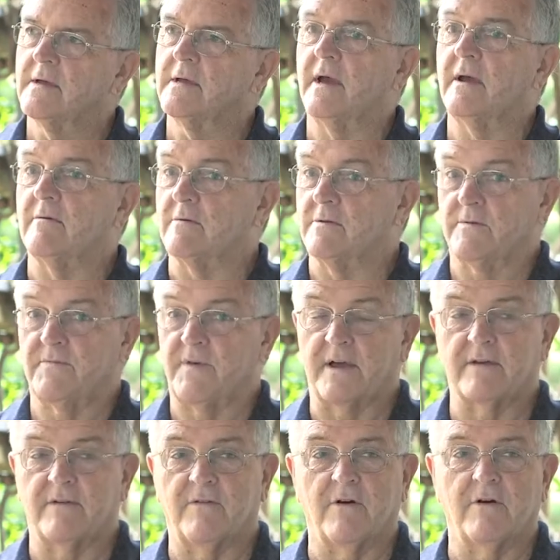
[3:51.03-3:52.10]
Yeah, well,
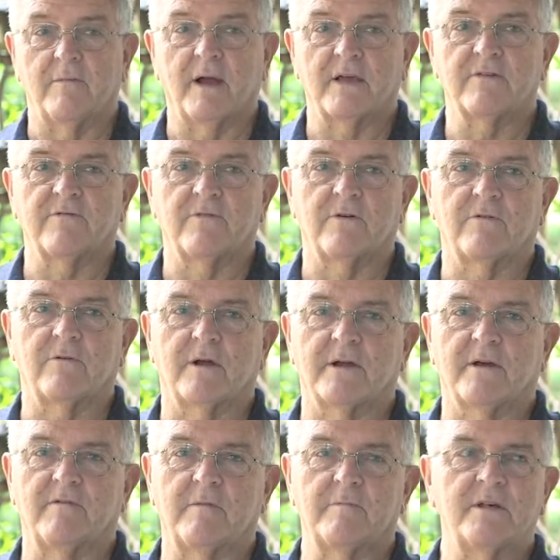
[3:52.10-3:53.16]
thank you very much for
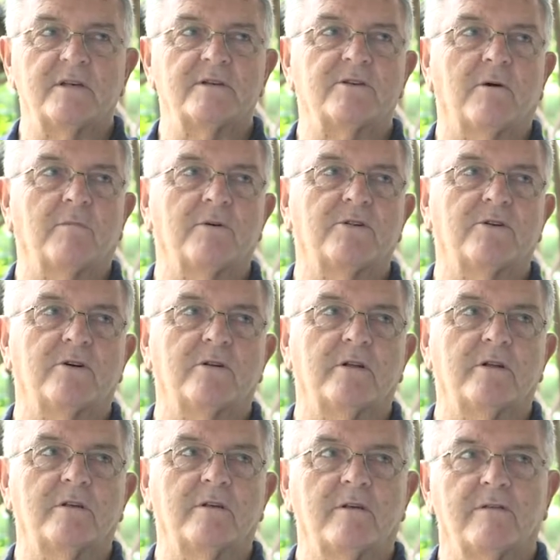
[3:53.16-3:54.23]
giving me this
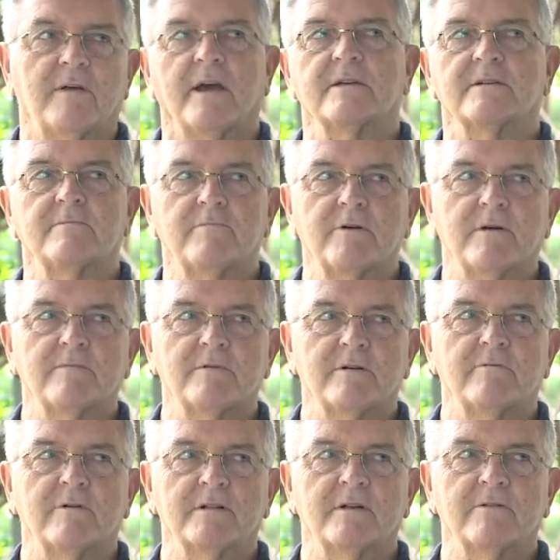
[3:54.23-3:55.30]
opportunity to thank some people
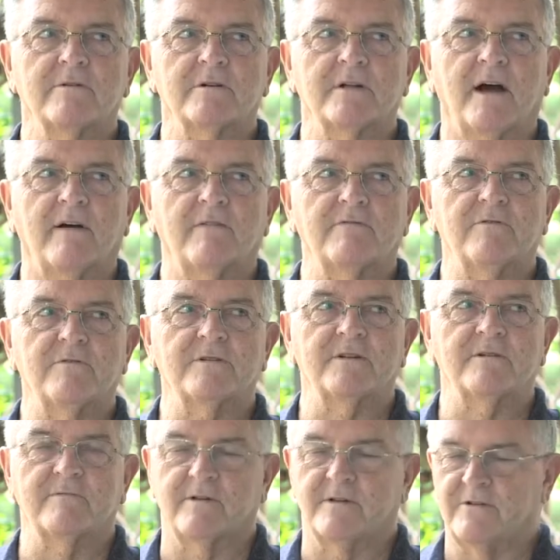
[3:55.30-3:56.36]
who really looked after us,
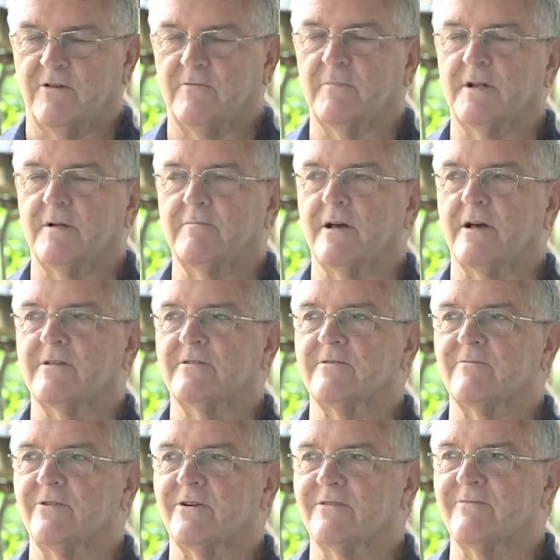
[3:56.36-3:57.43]
and you've been a pleasure
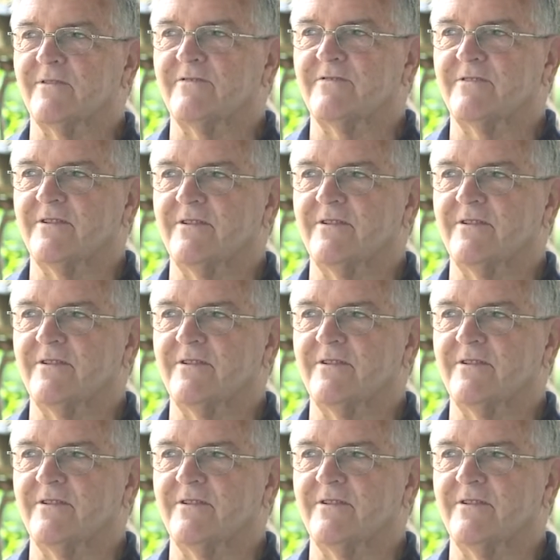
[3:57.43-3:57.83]
to work with